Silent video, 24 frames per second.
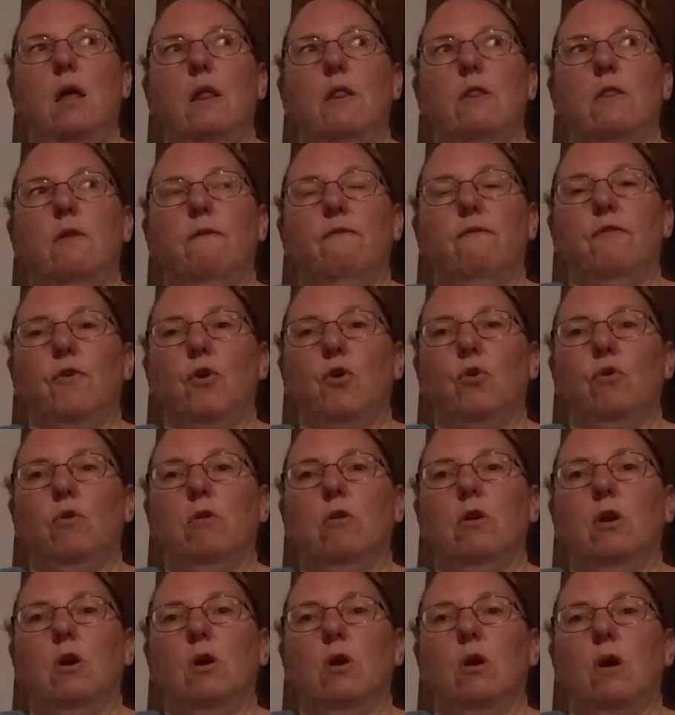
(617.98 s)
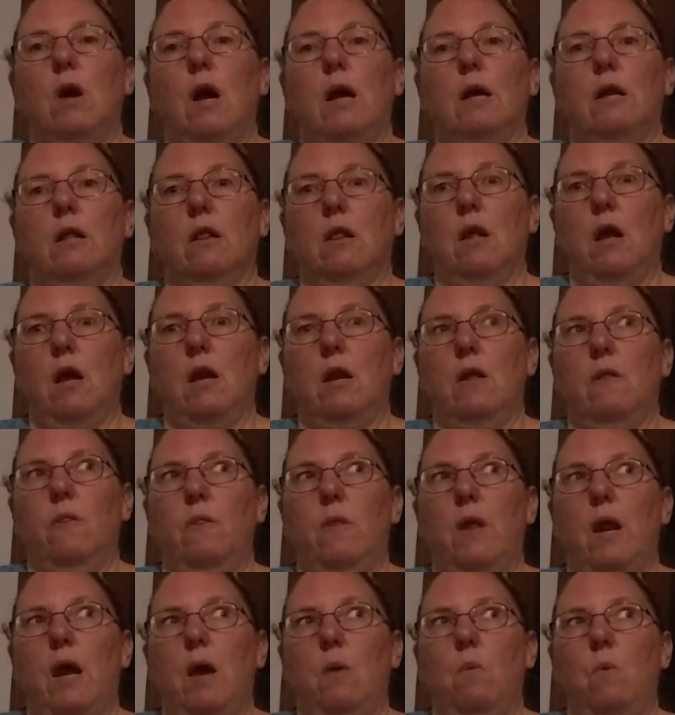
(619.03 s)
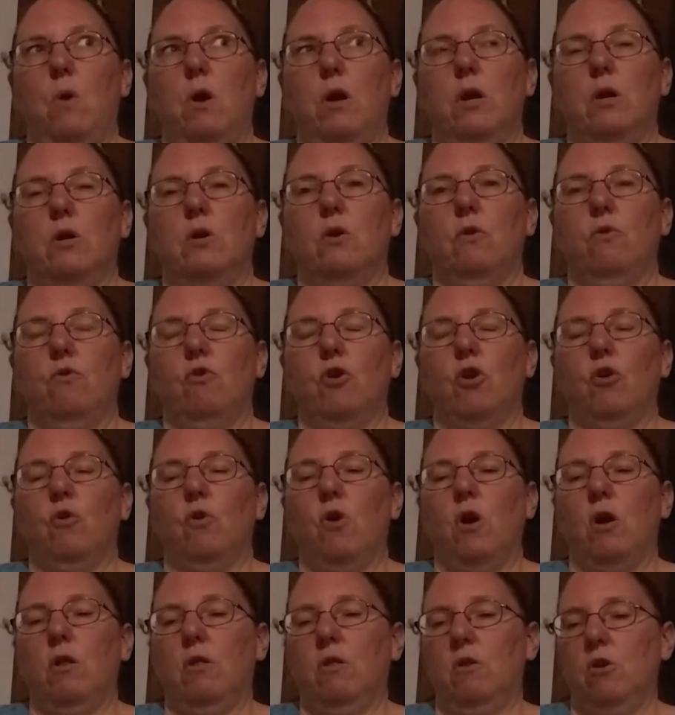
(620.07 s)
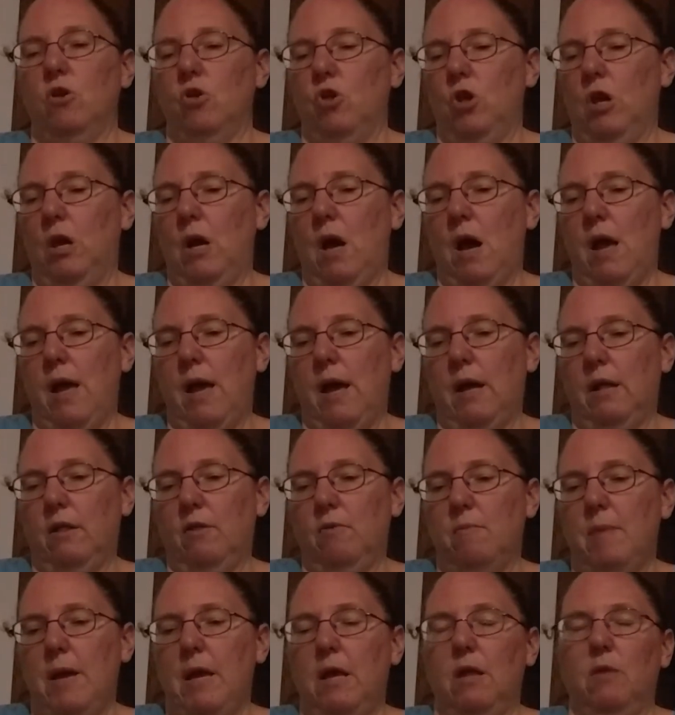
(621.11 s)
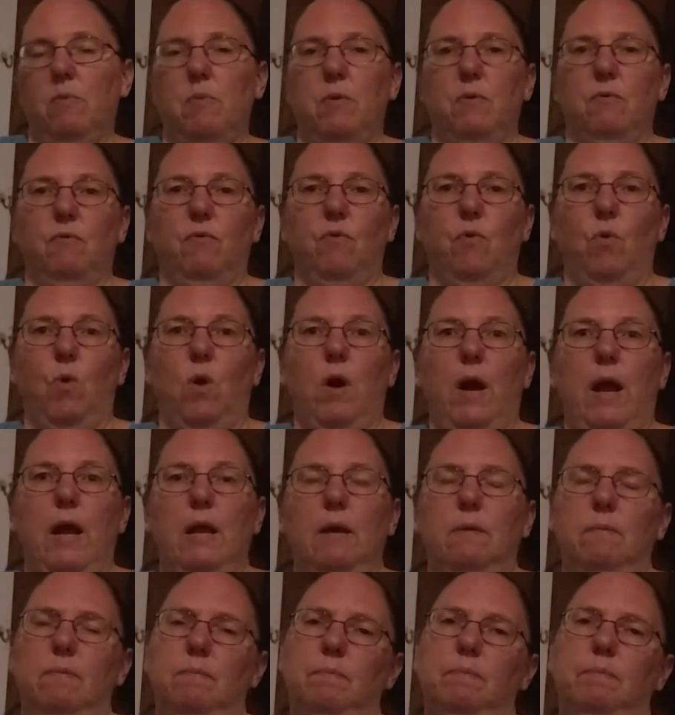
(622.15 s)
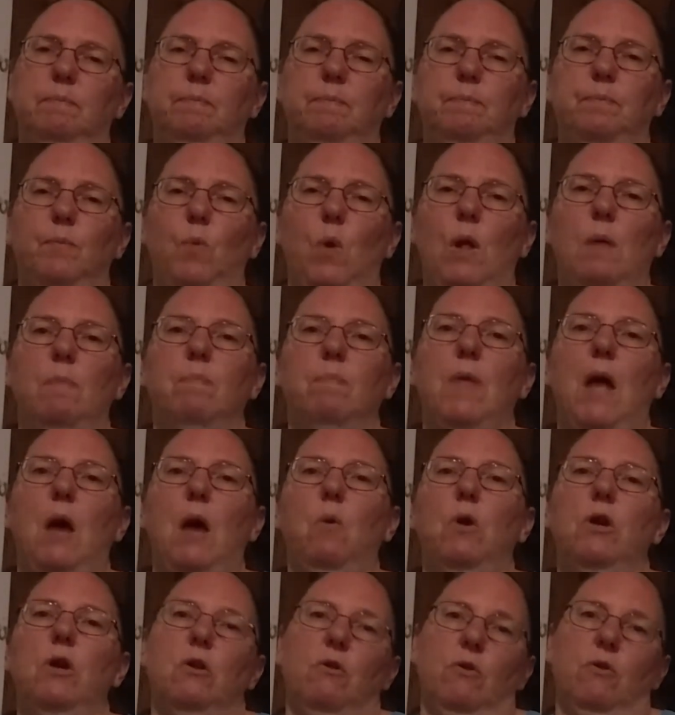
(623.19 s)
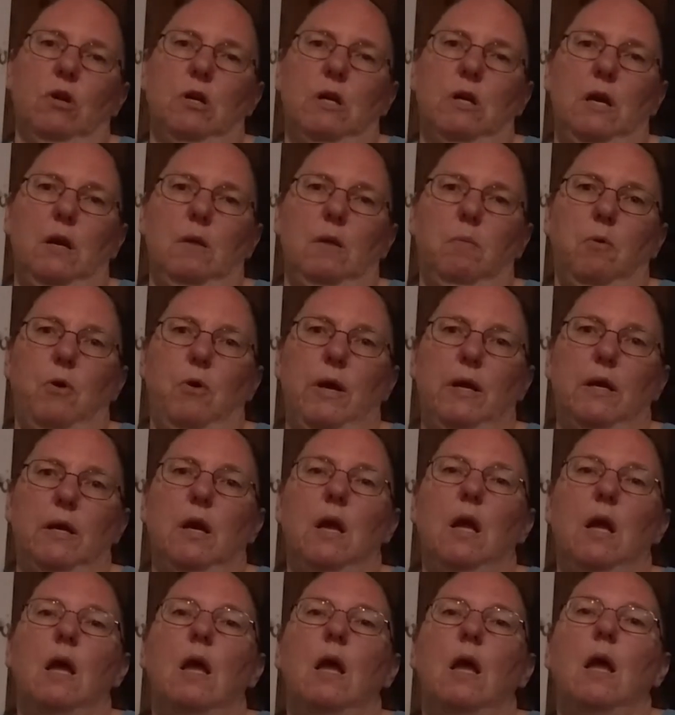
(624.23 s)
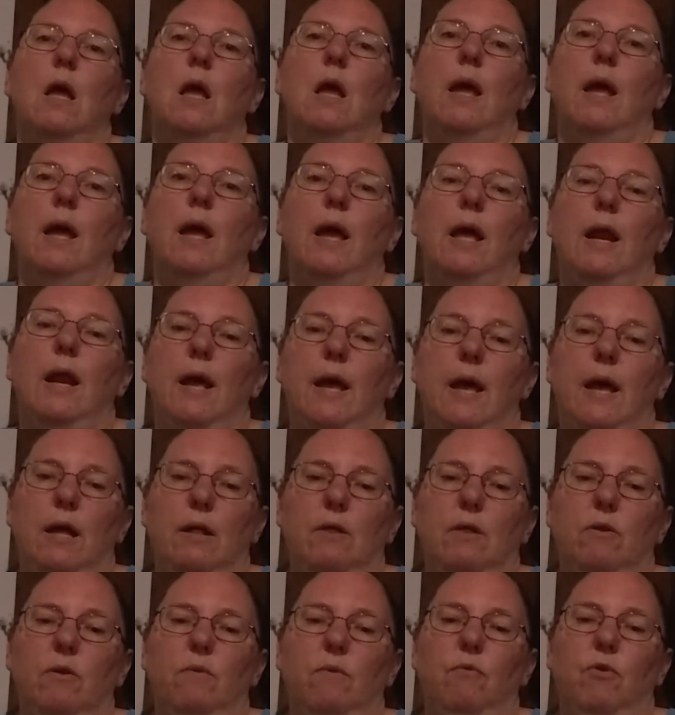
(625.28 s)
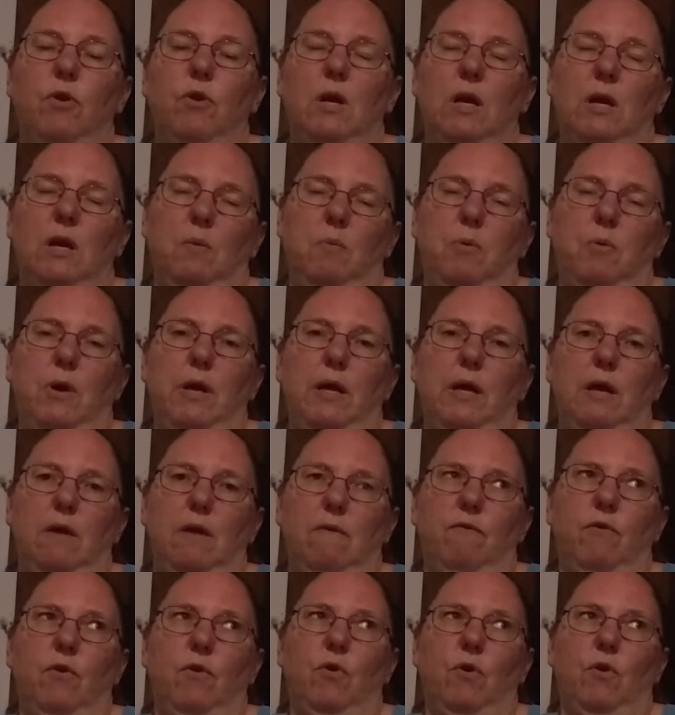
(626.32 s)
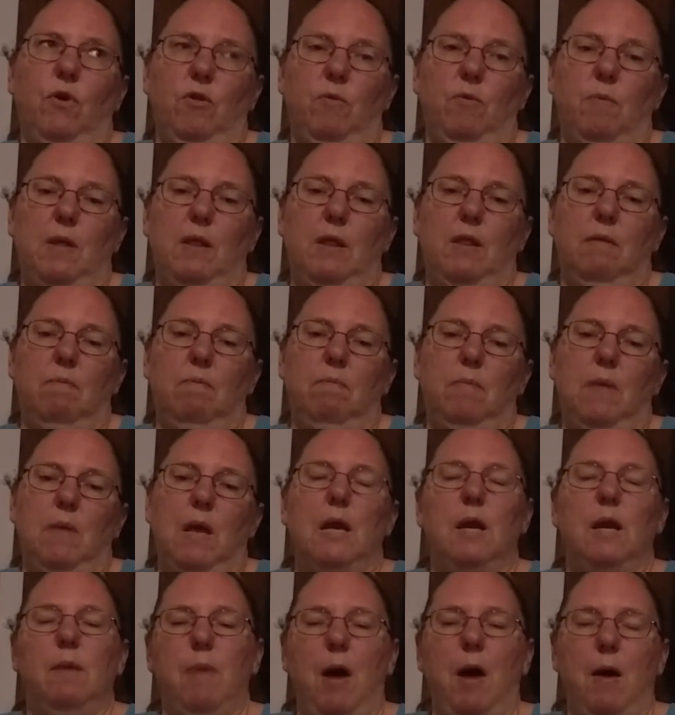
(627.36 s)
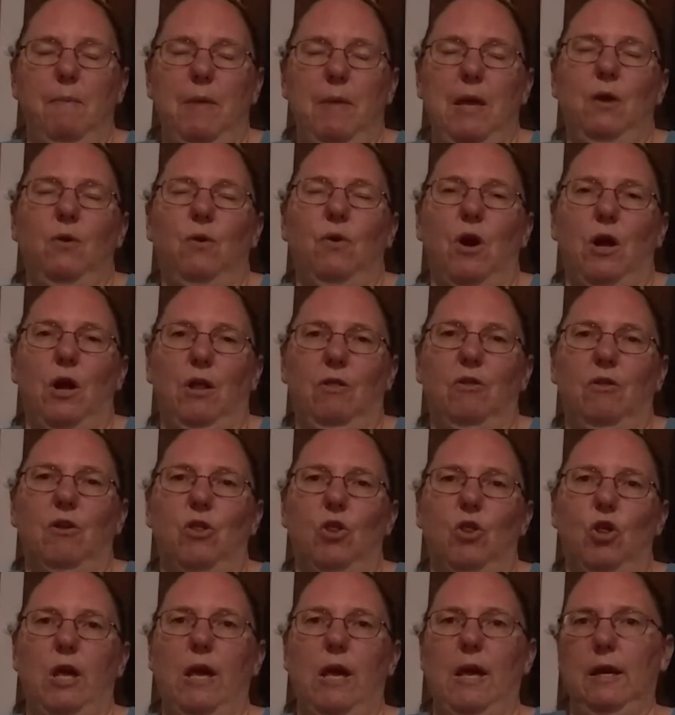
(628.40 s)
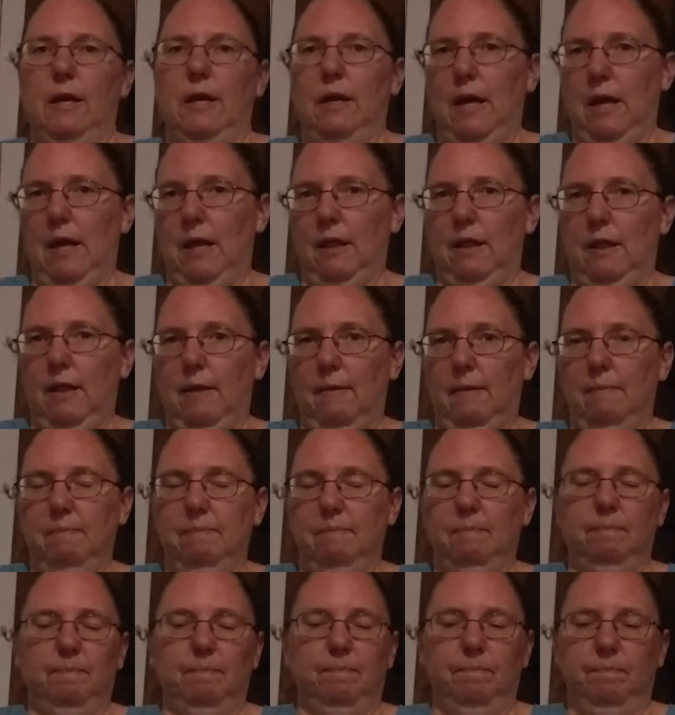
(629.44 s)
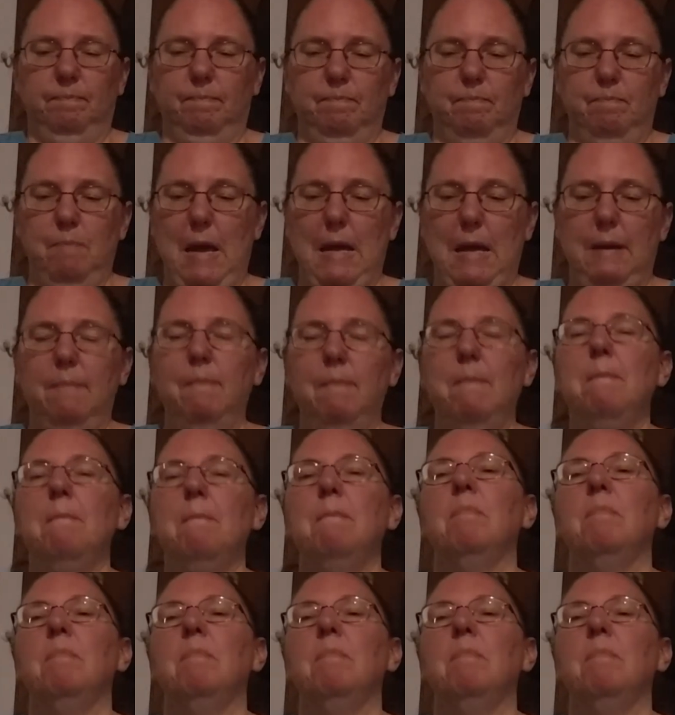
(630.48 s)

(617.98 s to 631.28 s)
The first year I decided that I wanted to start cross stitching, I asked my husband for, a, well, I wanted to start needlepoint. And I asked him for a needlepoint kit for Christmas, and he bought me a cross stitch kit because men.